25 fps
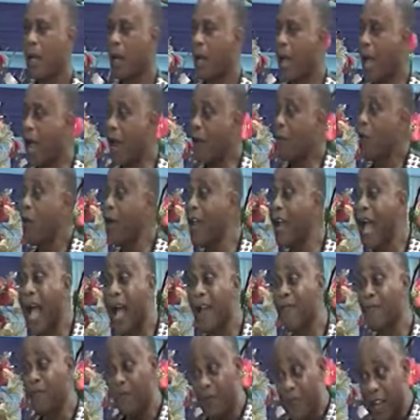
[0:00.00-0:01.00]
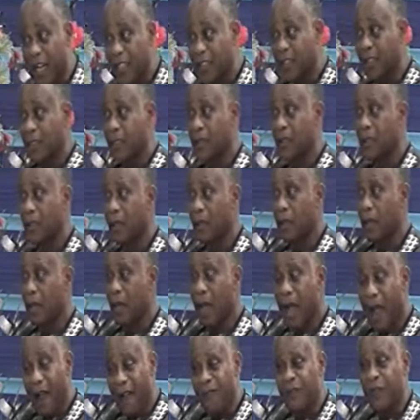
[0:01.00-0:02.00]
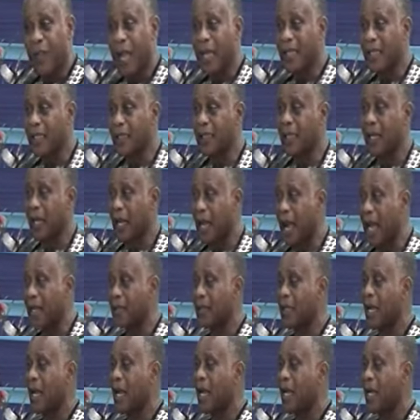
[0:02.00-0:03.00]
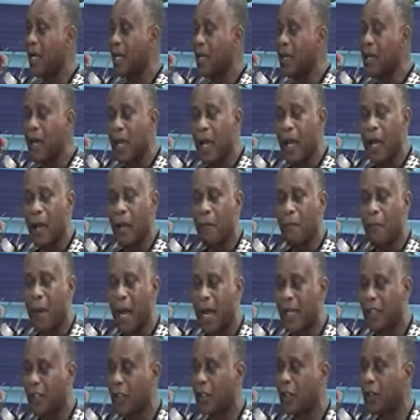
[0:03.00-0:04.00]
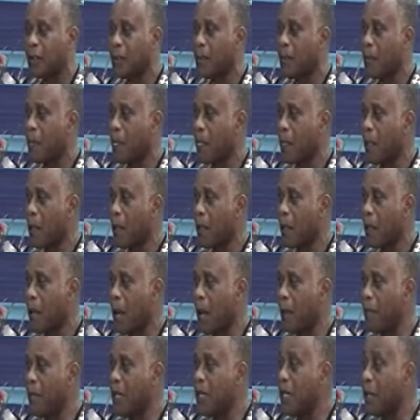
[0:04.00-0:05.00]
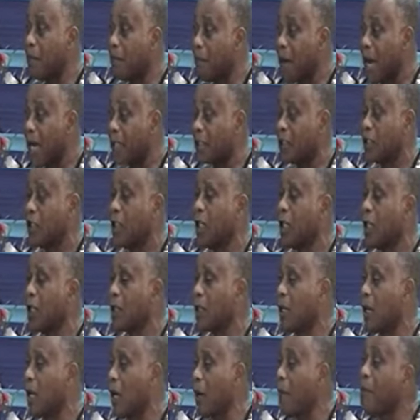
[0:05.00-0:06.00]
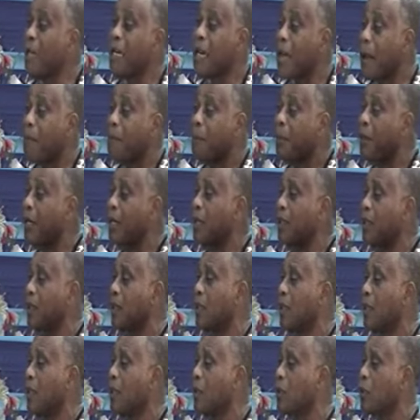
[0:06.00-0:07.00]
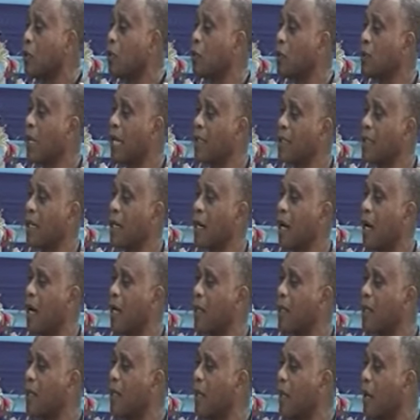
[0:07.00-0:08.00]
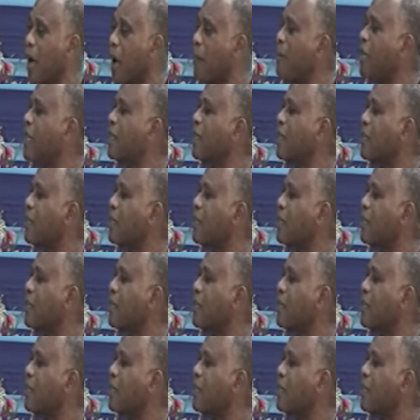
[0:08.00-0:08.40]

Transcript: And we had fixed, after this encounter in uh, March, I mean, in March, uh, I mean, April 2000 and, uh, I mean,